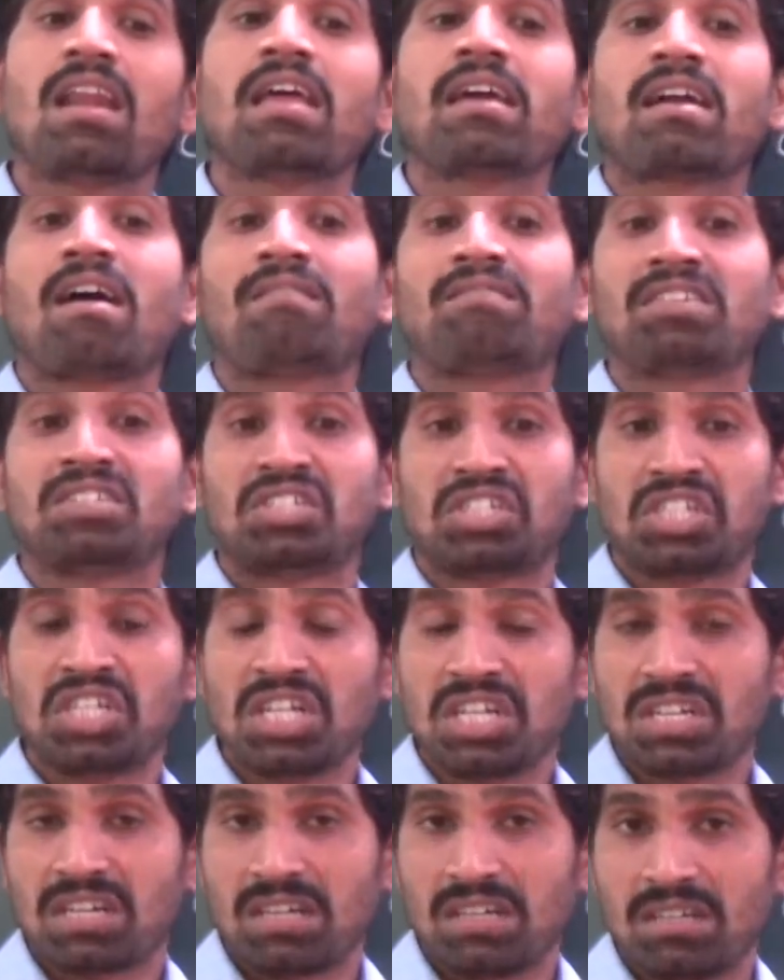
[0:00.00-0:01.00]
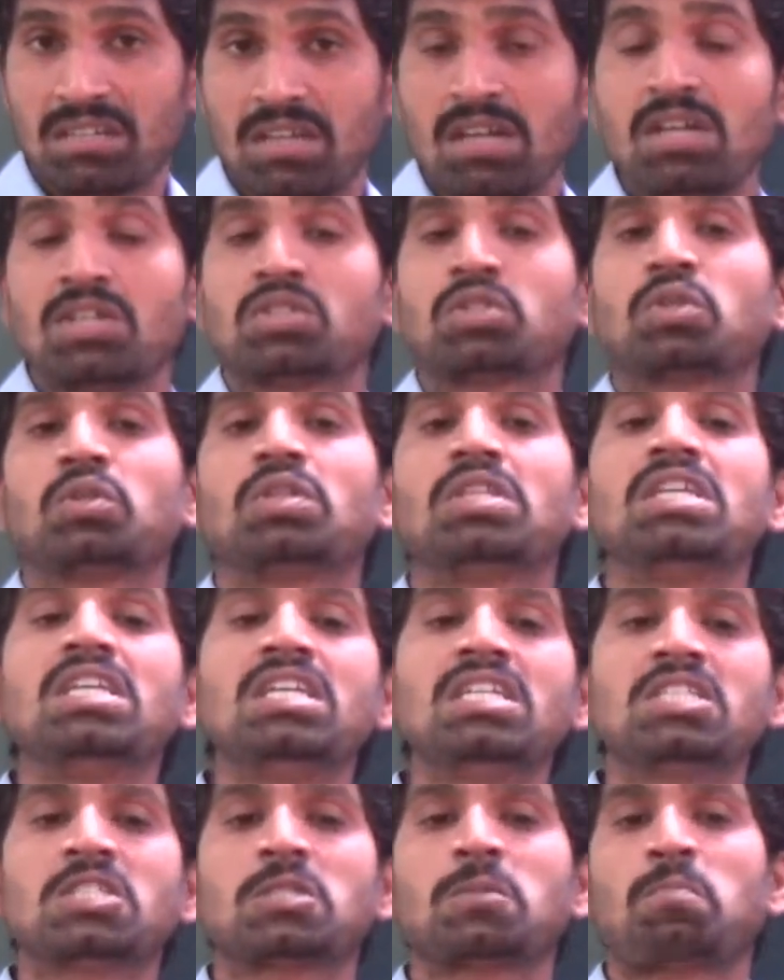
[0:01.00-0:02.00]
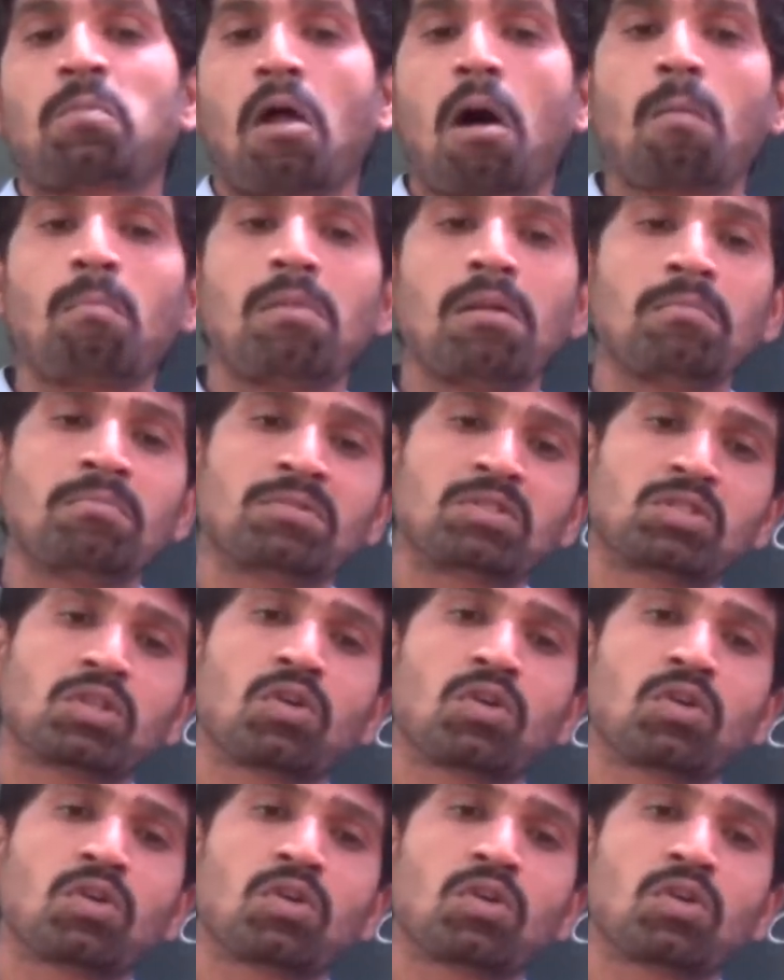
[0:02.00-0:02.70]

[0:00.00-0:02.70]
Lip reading: like of the children. So these problems,